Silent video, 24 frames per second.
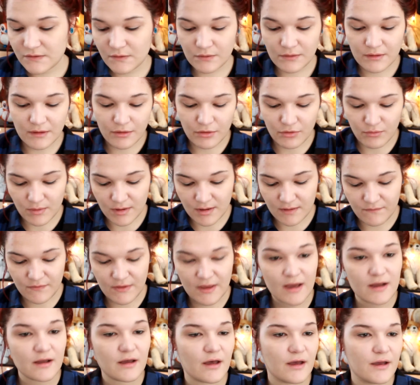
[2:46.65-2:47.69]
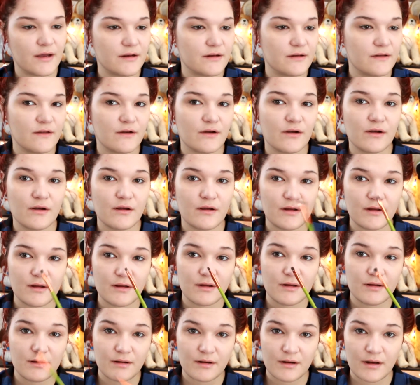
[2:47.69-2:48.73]
only 3 of that kind. They're
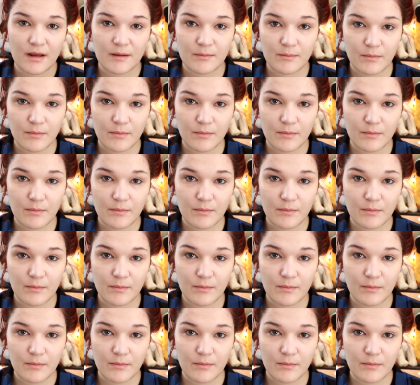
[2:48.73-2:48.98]
an